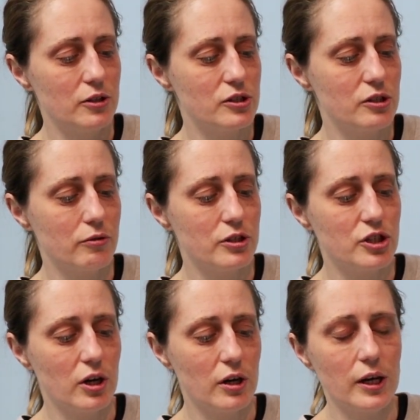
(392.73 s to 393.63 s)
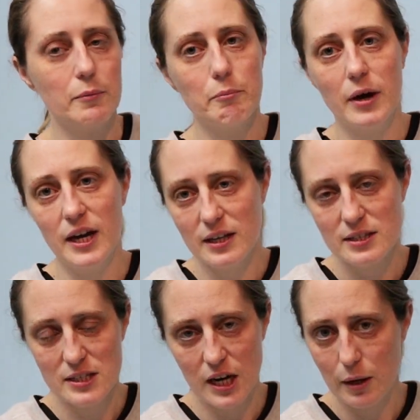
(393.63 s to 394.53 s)
sew the dart, it might
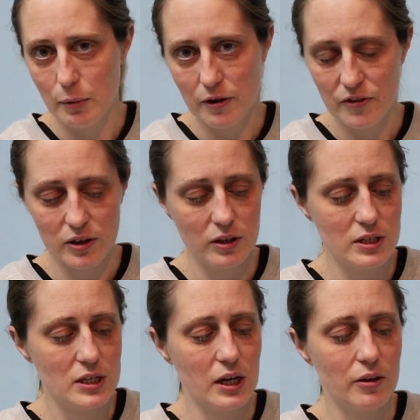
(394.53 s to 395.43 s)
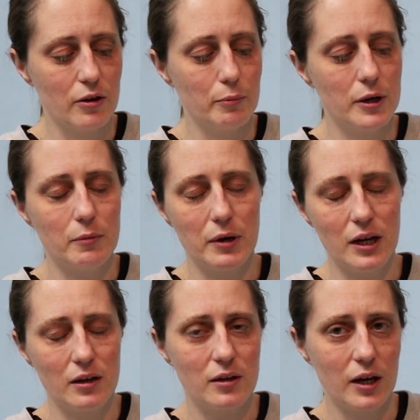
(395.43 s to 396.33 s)
stay perfectly together, but it
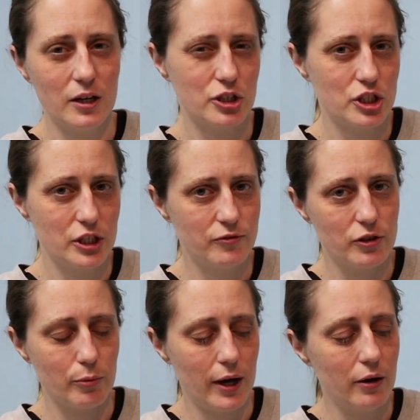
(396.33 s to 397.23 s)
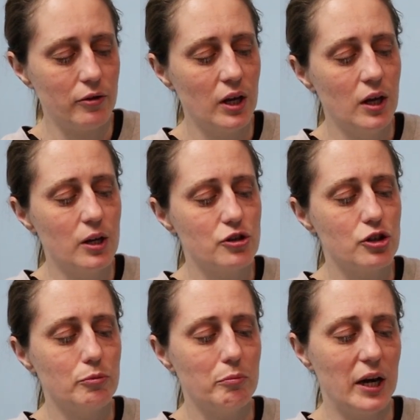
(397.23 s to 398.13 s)
might kind of shift around.
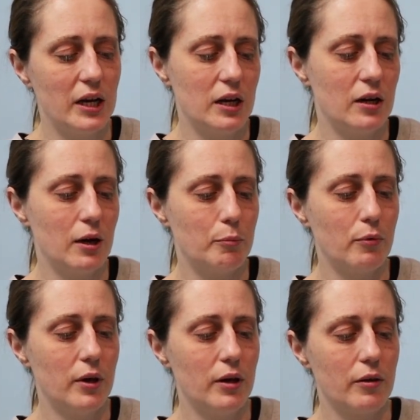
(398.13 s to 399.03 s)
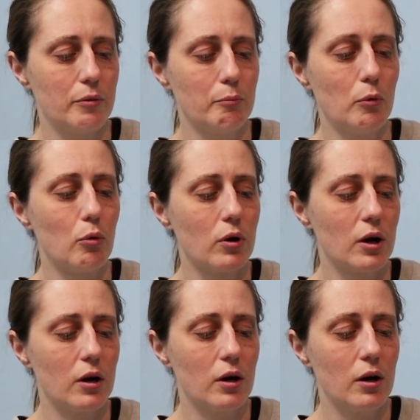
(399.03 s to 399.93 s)
So you might end up with
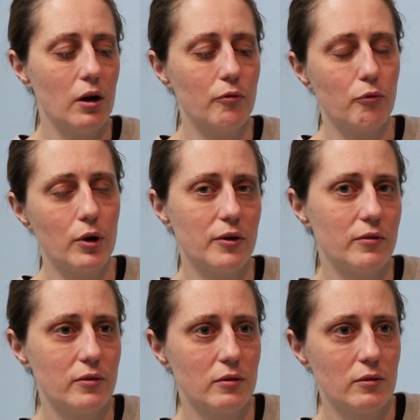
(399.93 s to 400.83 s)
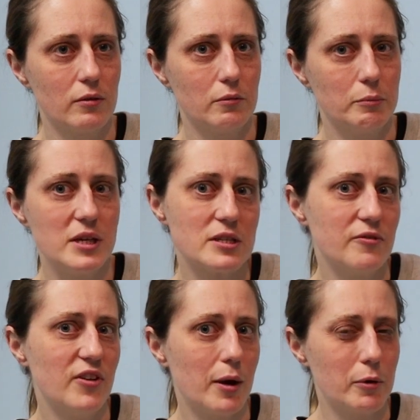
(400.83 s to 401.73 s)
more of one piece
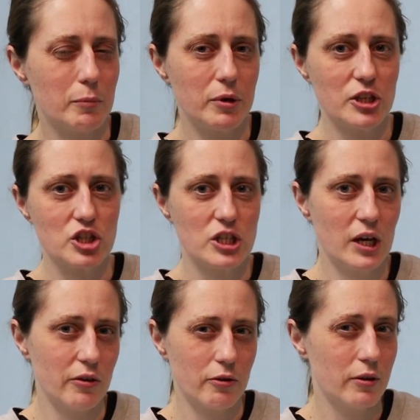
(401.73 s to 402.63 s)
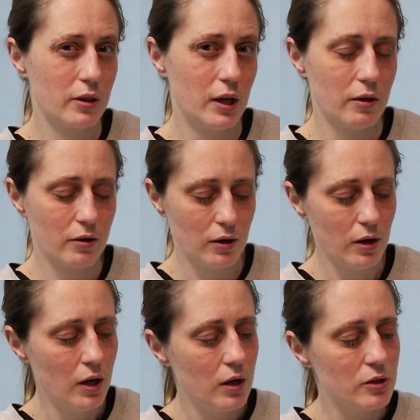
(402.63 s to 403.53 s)
of fabric pinched together than the
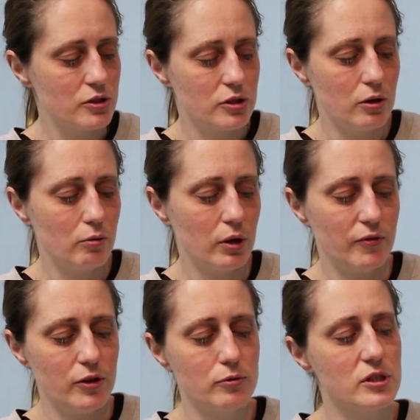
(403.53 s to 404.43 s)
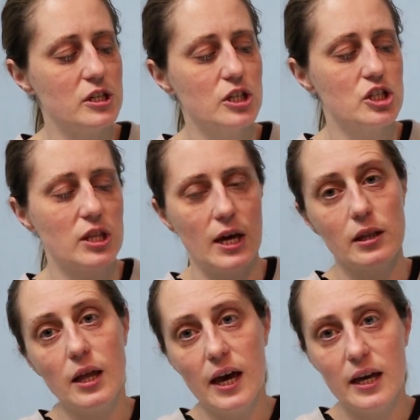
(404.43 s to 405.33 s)
other. So if you stitch
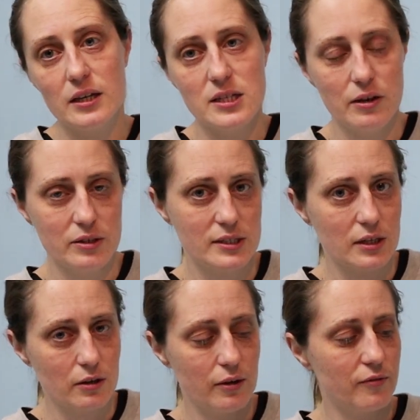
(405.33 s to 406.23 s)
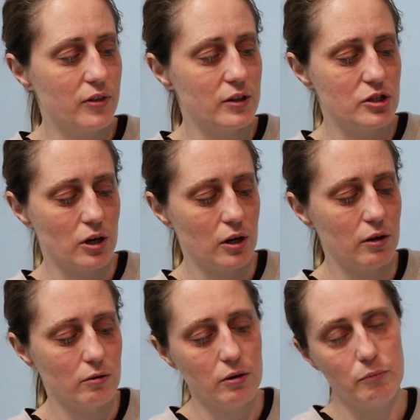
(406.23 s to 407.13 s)
that line down the center of the
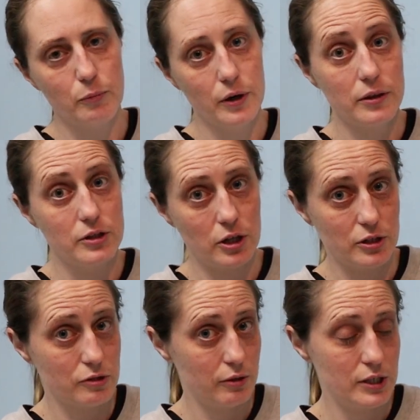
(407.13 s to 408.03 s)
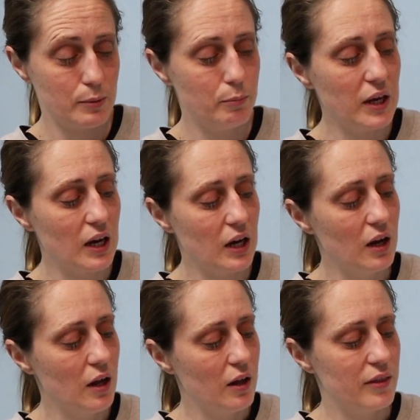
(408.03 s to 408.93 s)
dart, or where the dart's going to
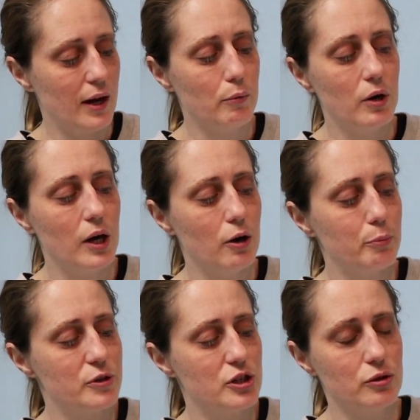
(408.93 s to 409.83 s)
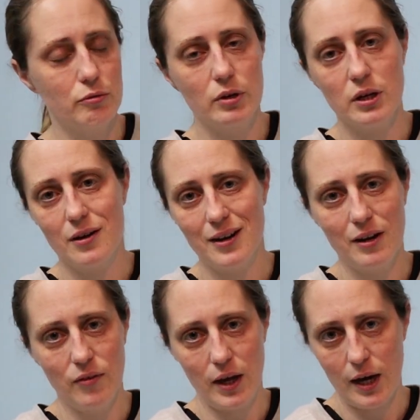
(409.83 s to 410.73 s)
be, that will help to not
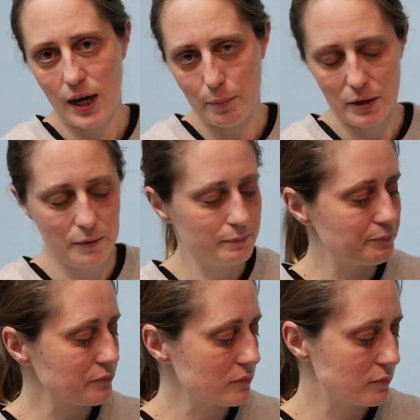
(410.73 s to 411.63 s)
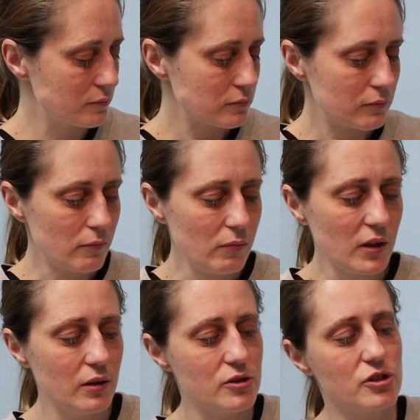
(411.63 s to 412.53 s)
have that happen.
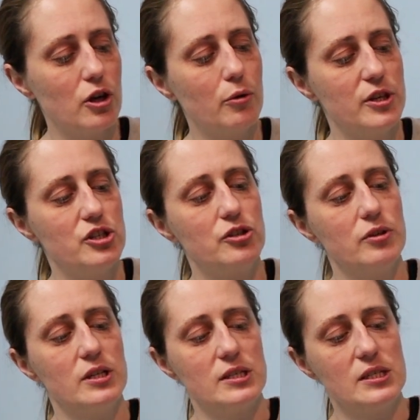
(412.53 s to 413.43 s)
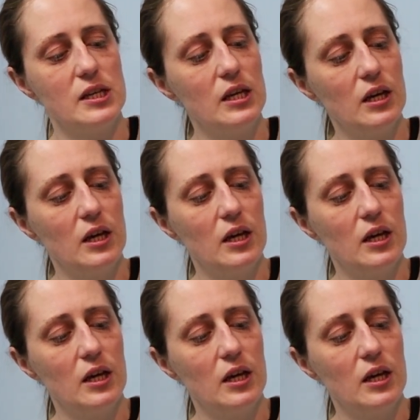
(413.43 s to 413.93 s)
So as you can see,